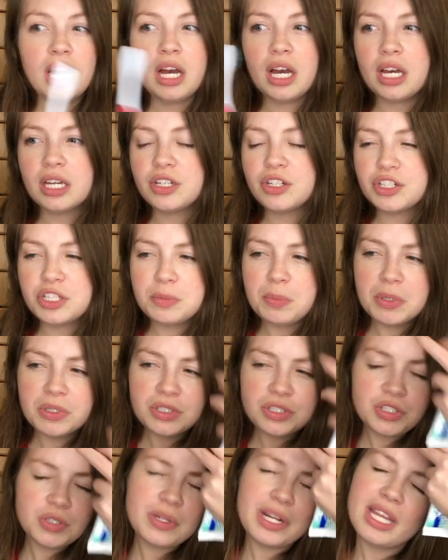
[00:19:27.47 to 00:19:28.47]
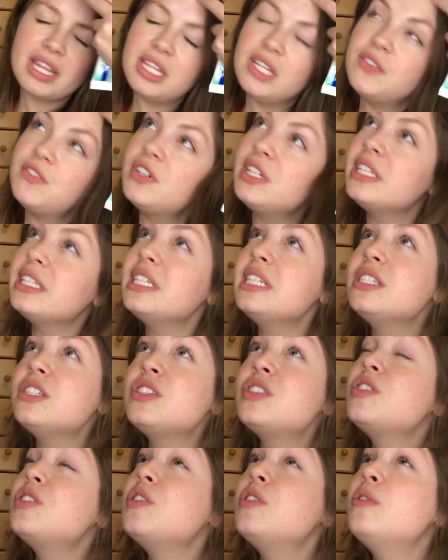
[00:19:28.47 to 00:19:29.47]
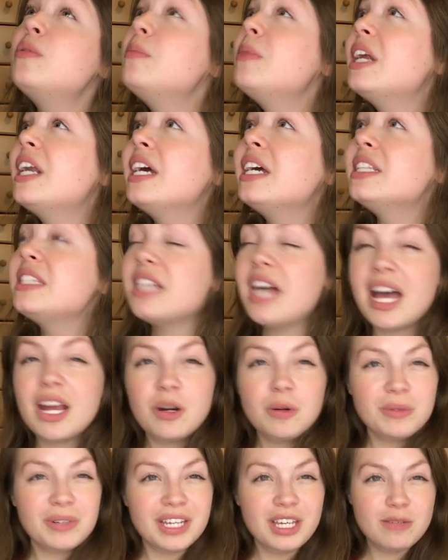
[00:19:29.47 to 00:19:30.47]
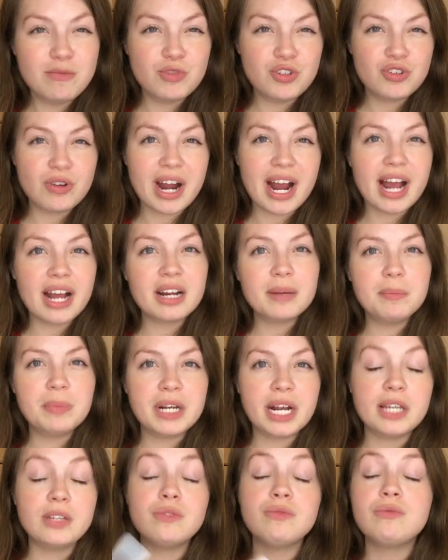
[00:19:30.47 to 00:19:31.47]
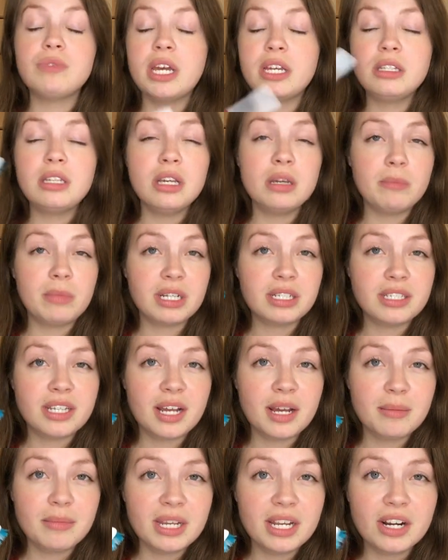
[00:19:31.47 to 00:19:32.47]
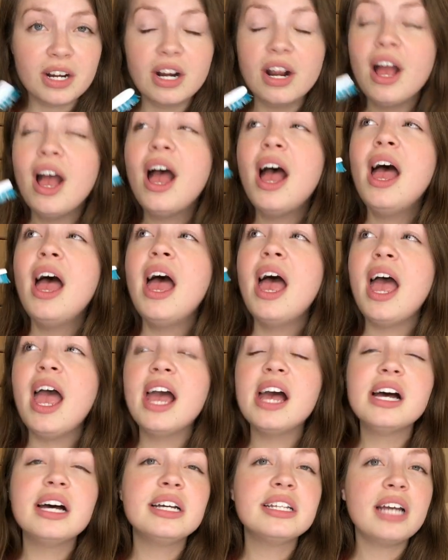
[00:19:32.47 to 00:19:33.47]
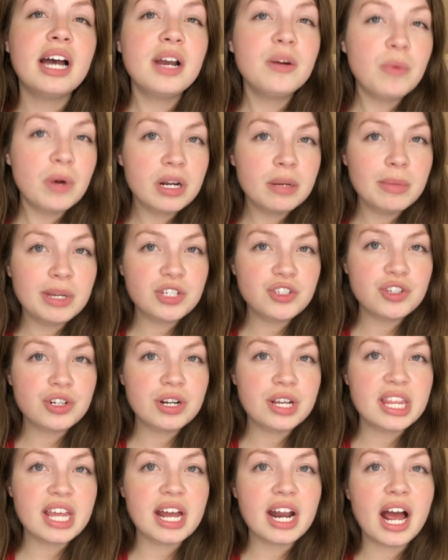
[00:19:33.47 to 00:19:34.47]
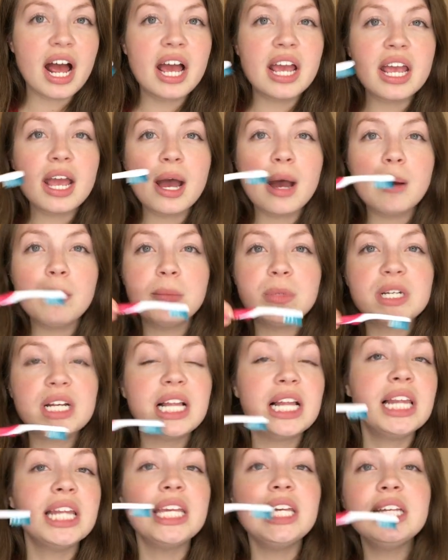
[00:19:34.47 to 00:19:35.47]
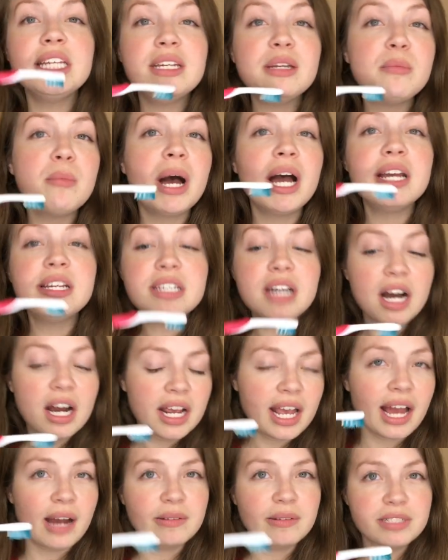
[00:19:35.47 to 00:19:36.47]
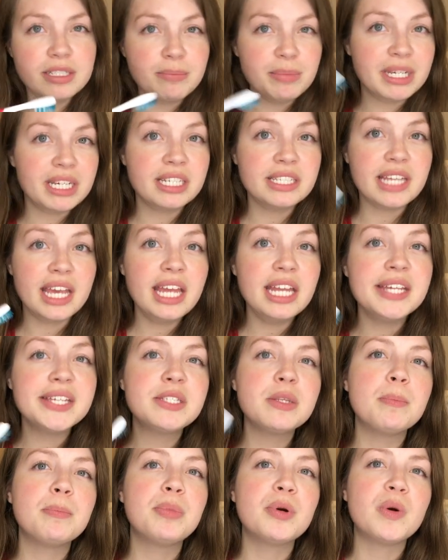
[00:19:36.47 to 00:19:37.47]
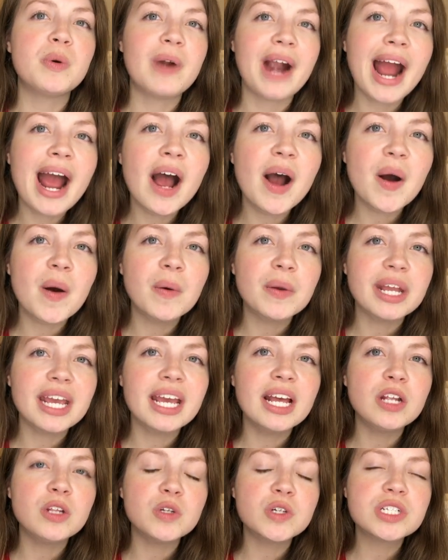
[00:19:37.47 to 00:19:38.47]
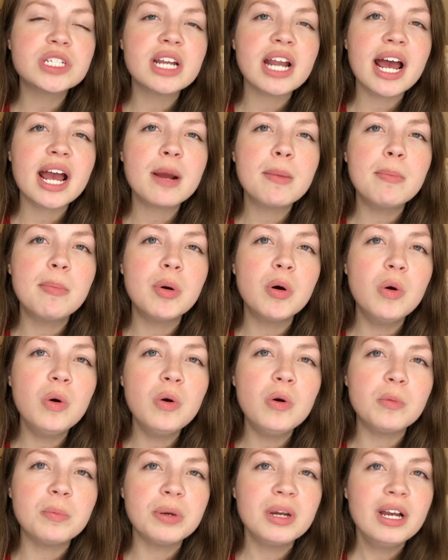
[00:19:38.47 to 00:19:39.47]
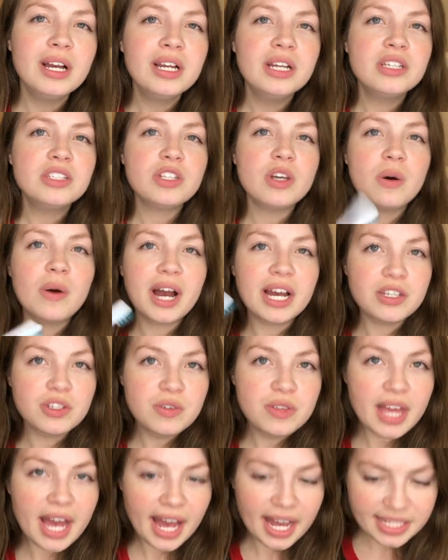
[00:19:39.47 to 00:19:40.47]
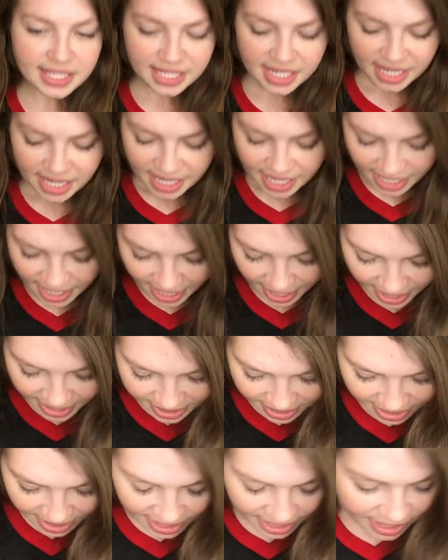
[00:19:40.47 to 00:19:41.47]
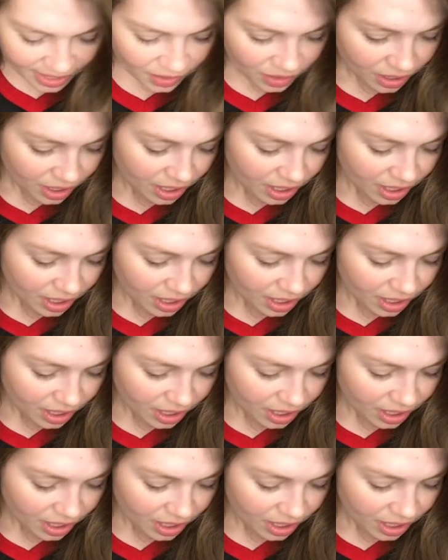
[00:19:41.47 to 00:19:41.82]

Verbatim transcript: Uh, you're supposed to do it, I think, for at least two minutes. I don't keep track, but I, I take my time here. And I want to make sure that I am cleaning my tongue out because it is brown. It looks like poop. So I do that. And then